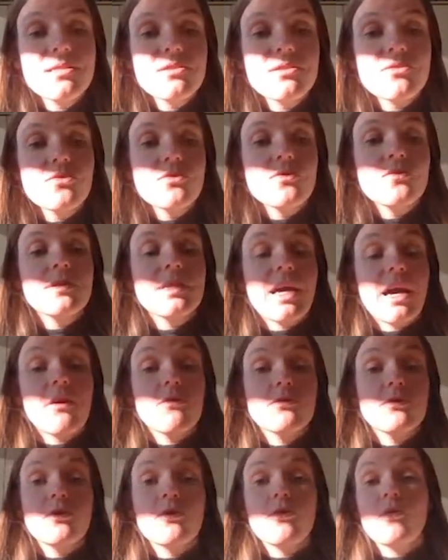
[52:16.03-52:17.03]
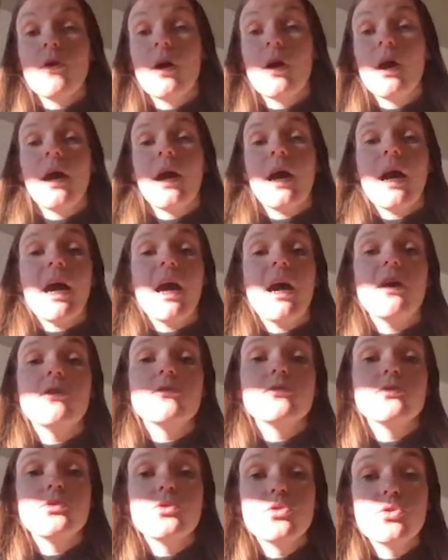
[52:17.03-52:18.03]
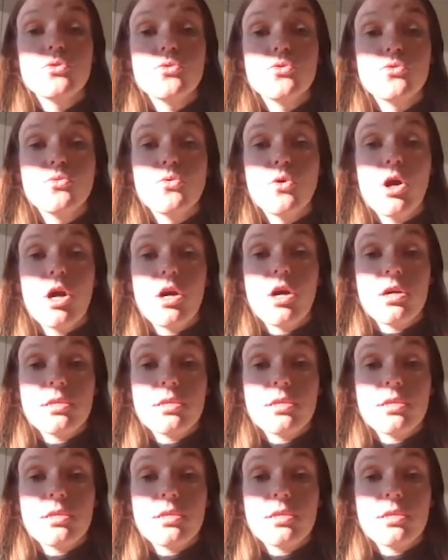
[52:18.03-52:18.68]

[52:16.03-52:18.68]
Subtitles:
So you now know how to